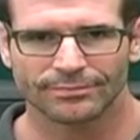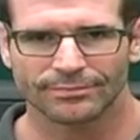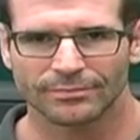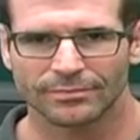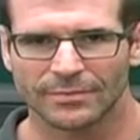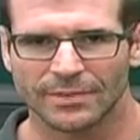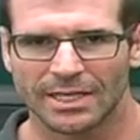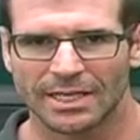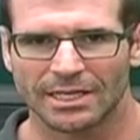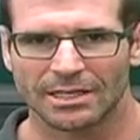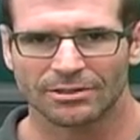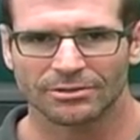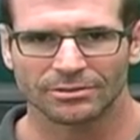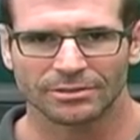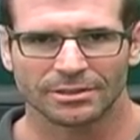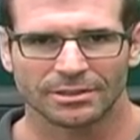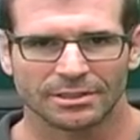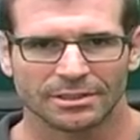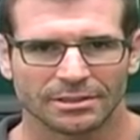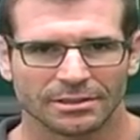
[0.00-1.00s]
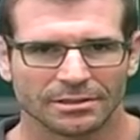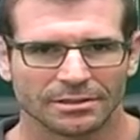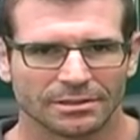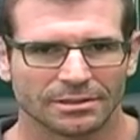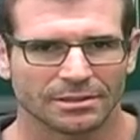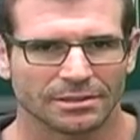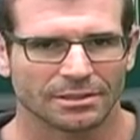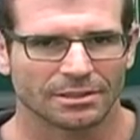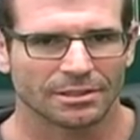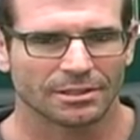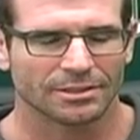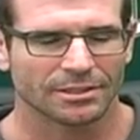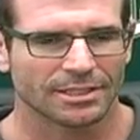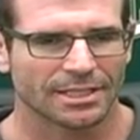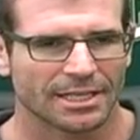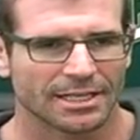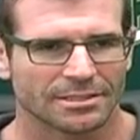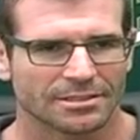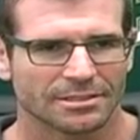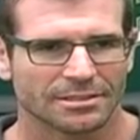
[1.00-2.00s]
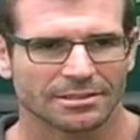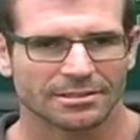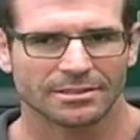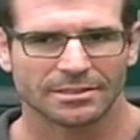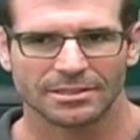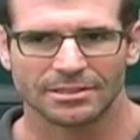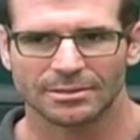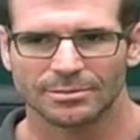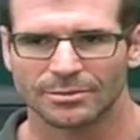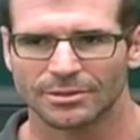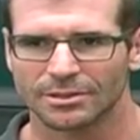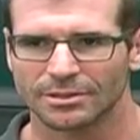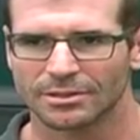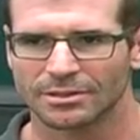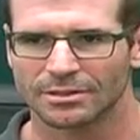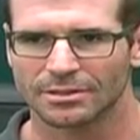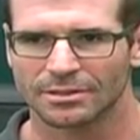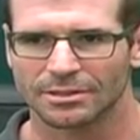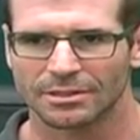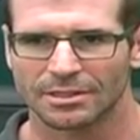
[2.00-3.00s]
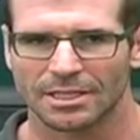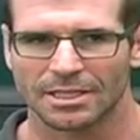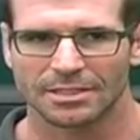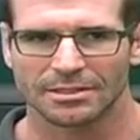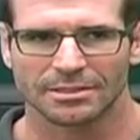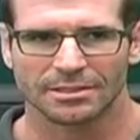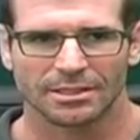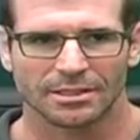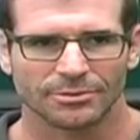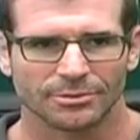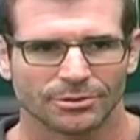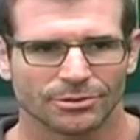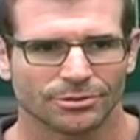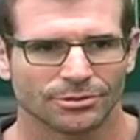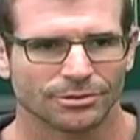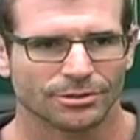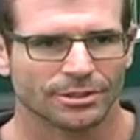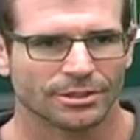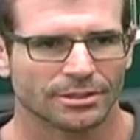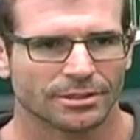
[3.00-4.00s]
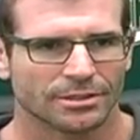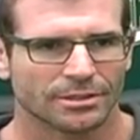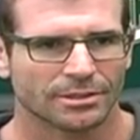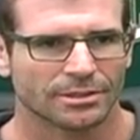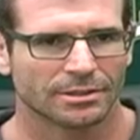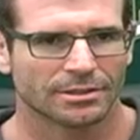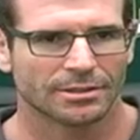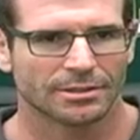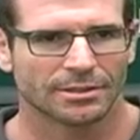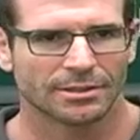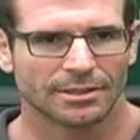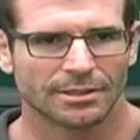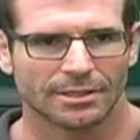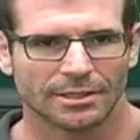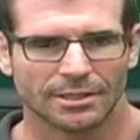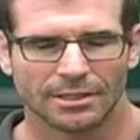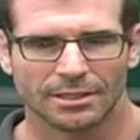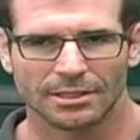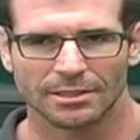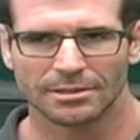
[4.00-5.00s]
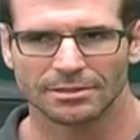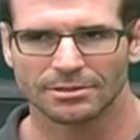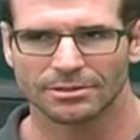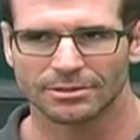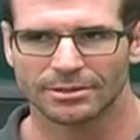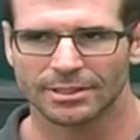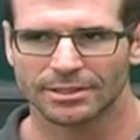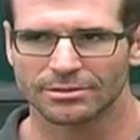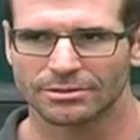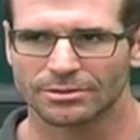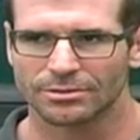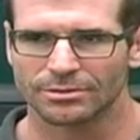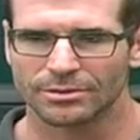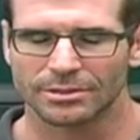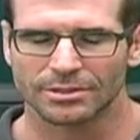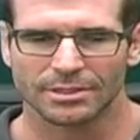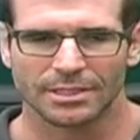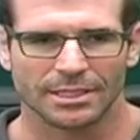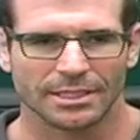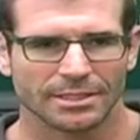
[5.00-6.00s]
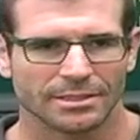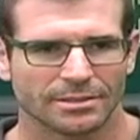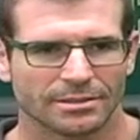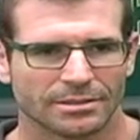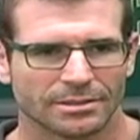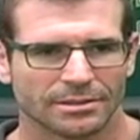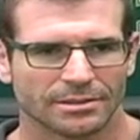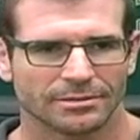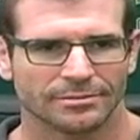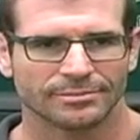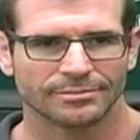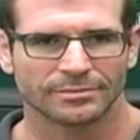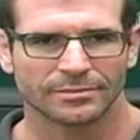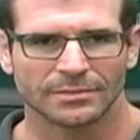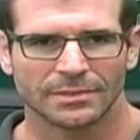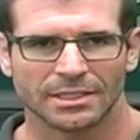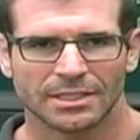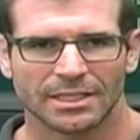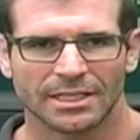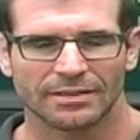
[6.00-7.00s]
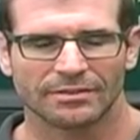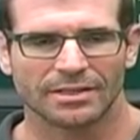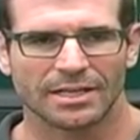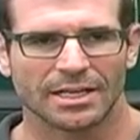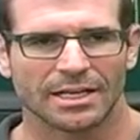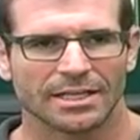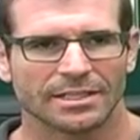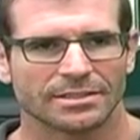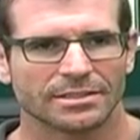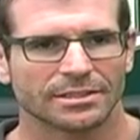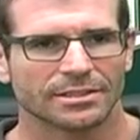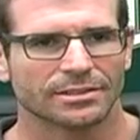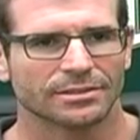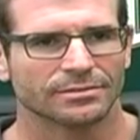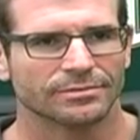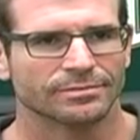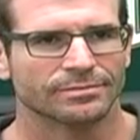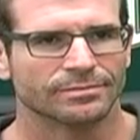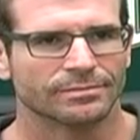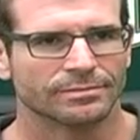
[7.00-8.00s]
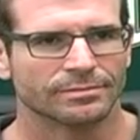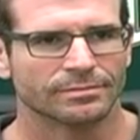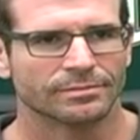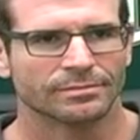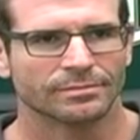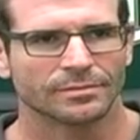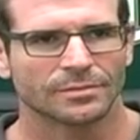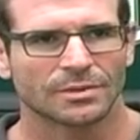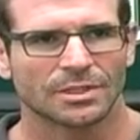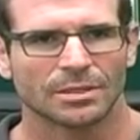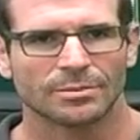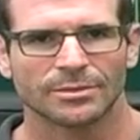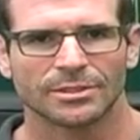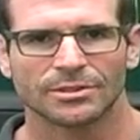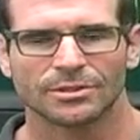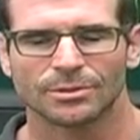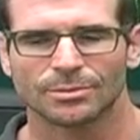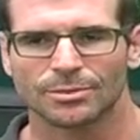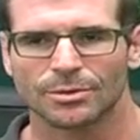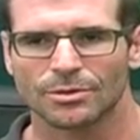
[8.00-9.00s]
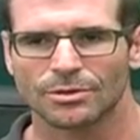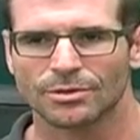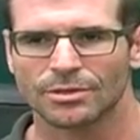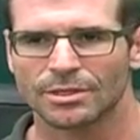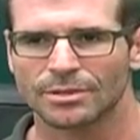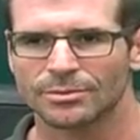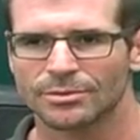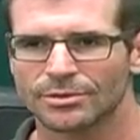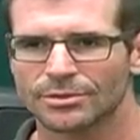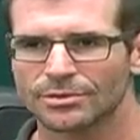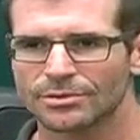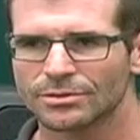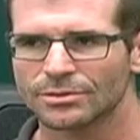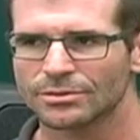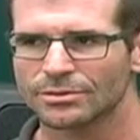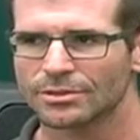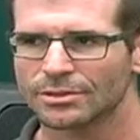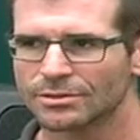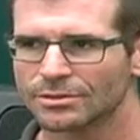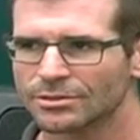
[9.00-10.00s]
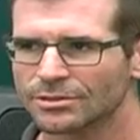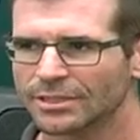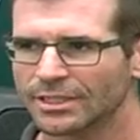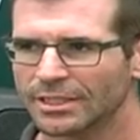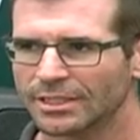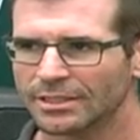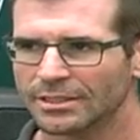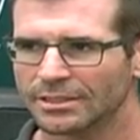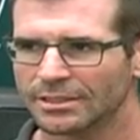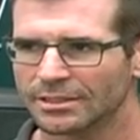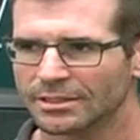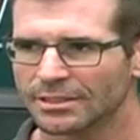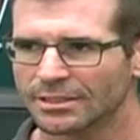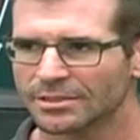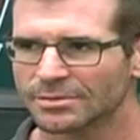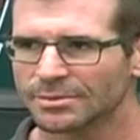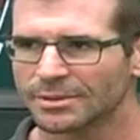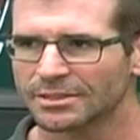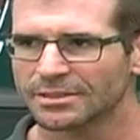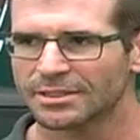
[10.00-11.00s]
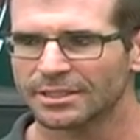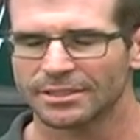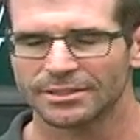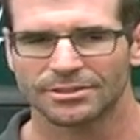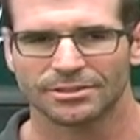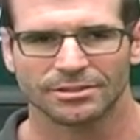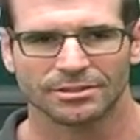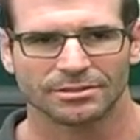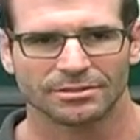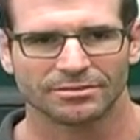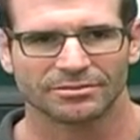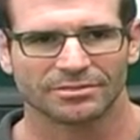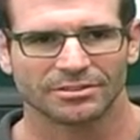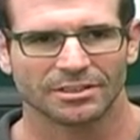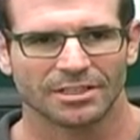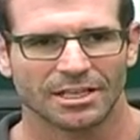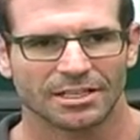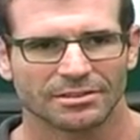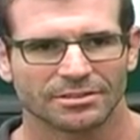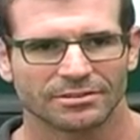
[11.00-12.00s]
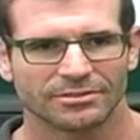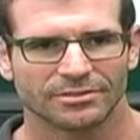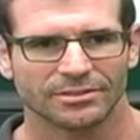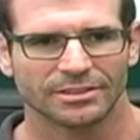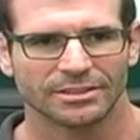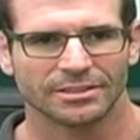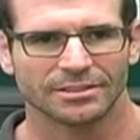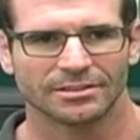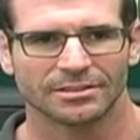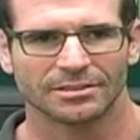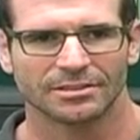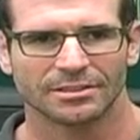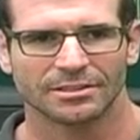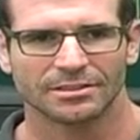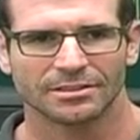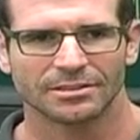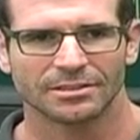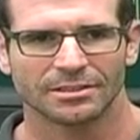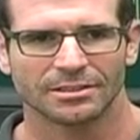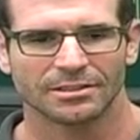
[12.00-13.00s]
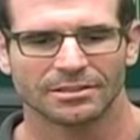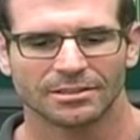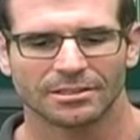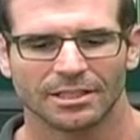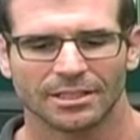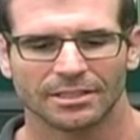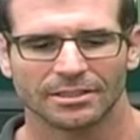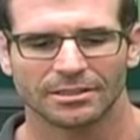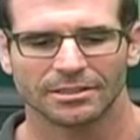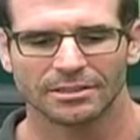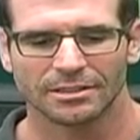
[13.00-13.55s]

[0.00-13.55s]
Now all the guys on the team are guys that I recruited. So that's always nice to have guys that come into the program with a certain understanding and expectations of philosophy and the like.